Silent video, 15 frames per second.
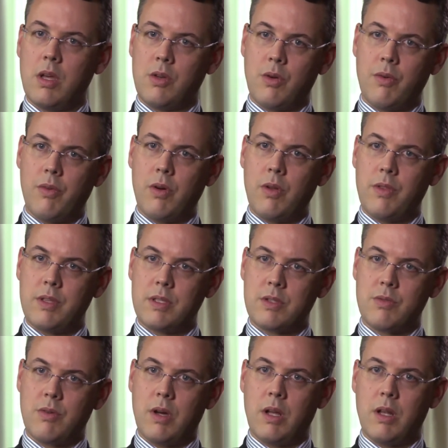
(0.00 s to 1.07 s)
Overall, this
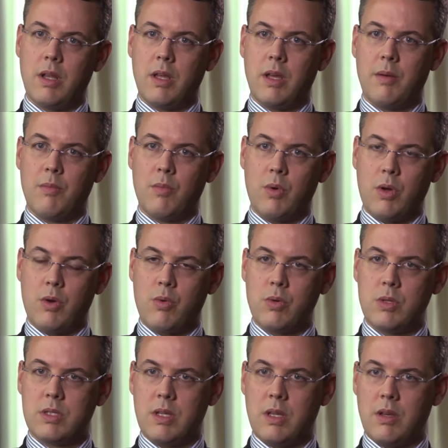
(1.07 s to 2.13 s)
trial
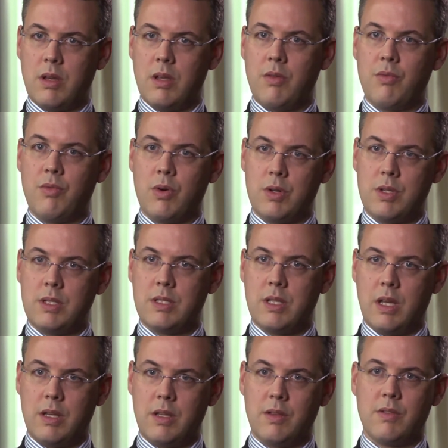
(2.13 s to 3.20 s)
recruits in 40
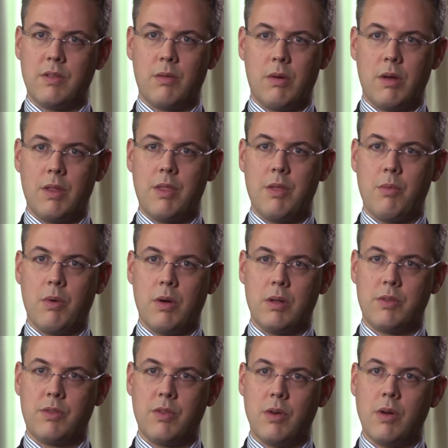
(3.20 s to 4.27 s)
centers around the
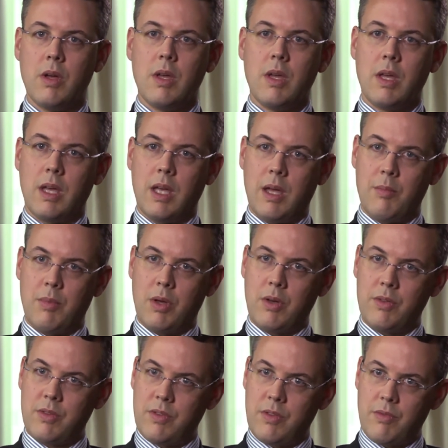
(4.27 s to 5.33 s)
world. So again,
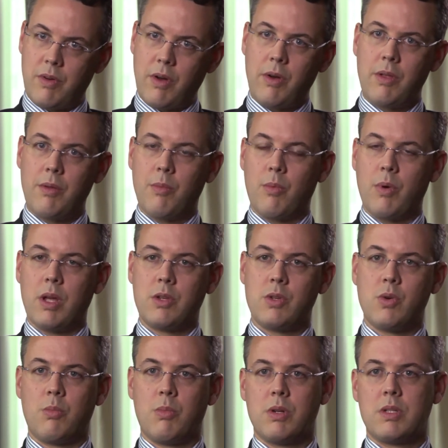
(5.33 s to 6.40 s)
because it's a very rare
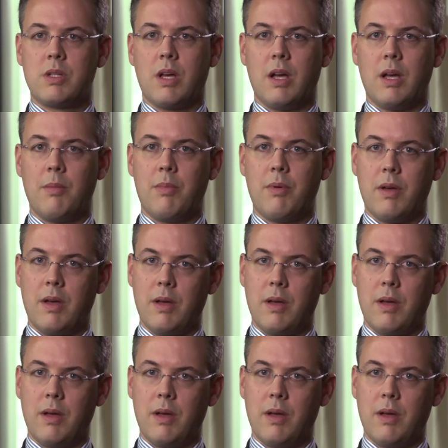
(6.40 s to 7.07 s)
tumor type,